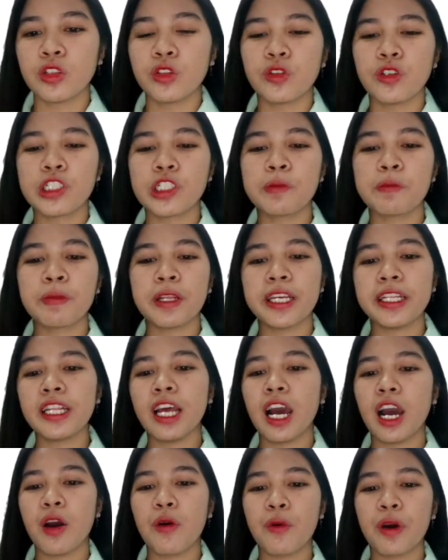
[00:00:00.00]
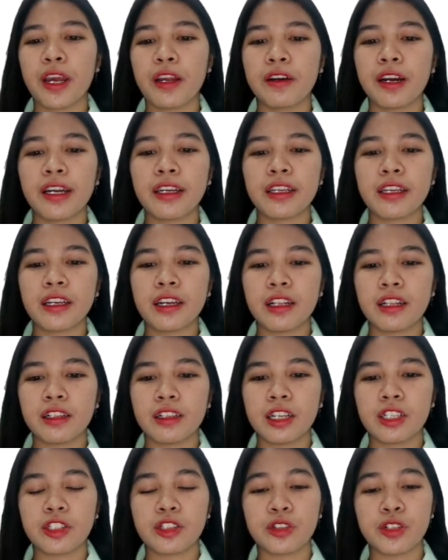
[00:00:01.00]
To explain how
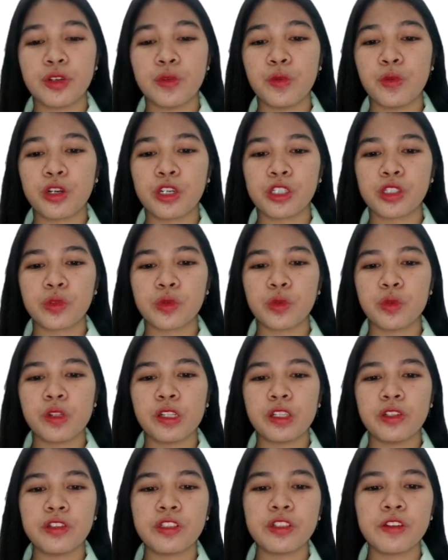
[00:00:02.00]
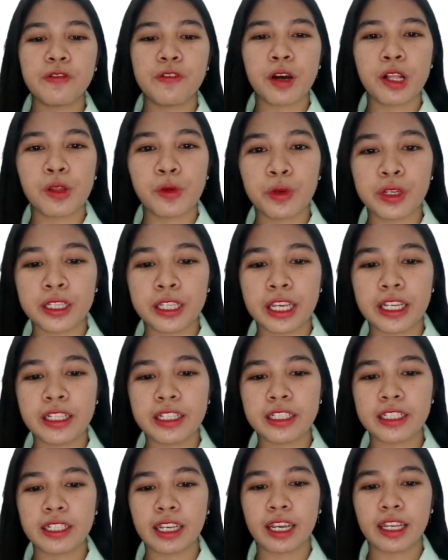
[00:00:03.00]
hierarchical clustering works, we will use the following
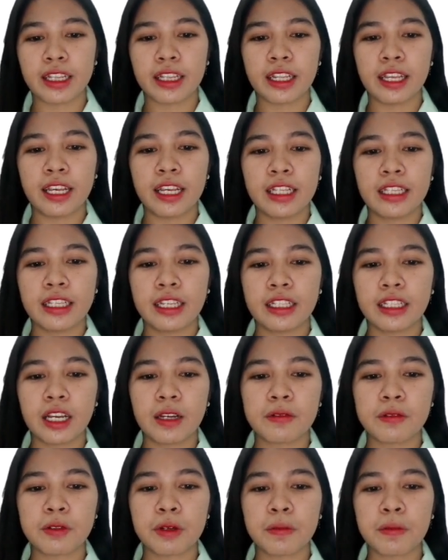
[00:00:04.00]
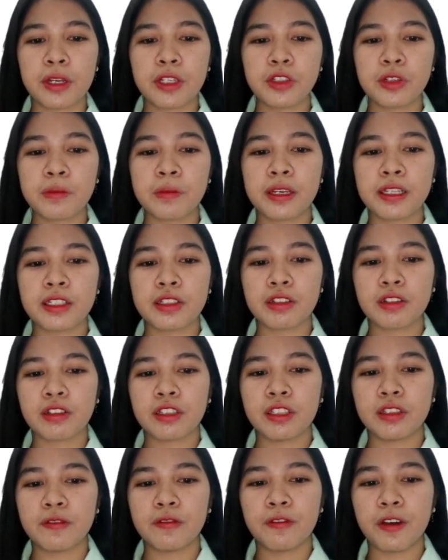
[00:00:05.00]
dataset that comes from measurements
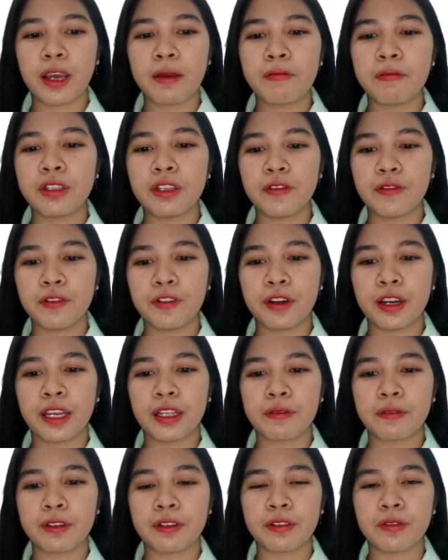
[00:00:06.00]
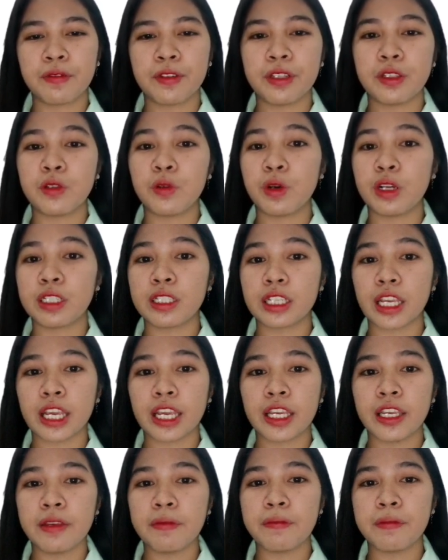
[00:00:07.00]
on 5 different individuals
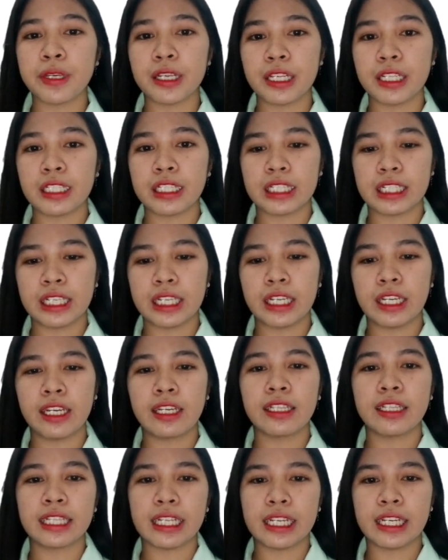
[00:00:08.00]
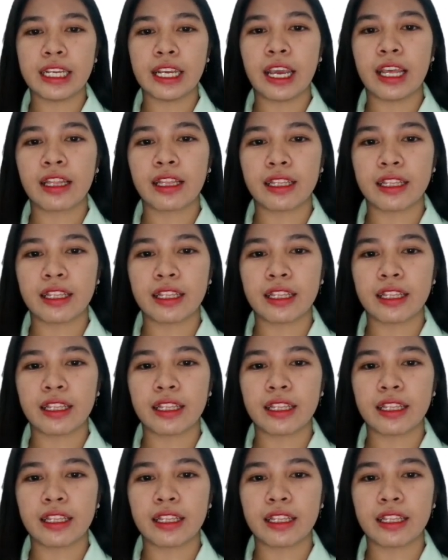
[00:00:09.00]
A, B, C, D, and